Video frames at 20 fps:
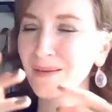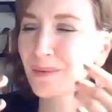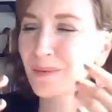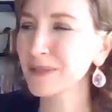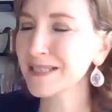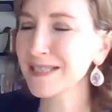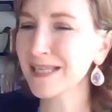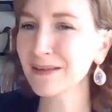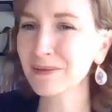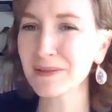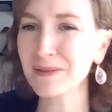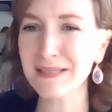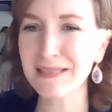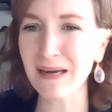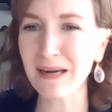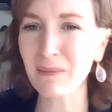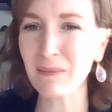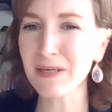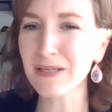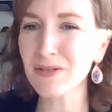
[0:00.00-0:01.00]
which sounds
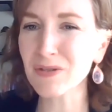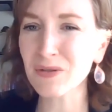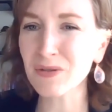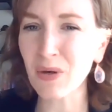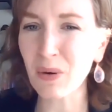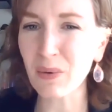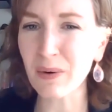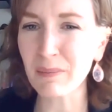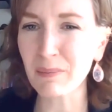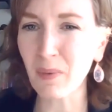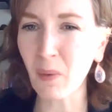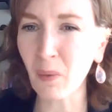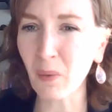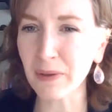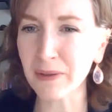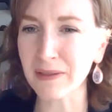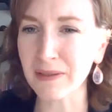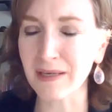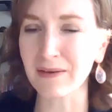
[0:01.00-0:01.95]
dumb, but it's so important.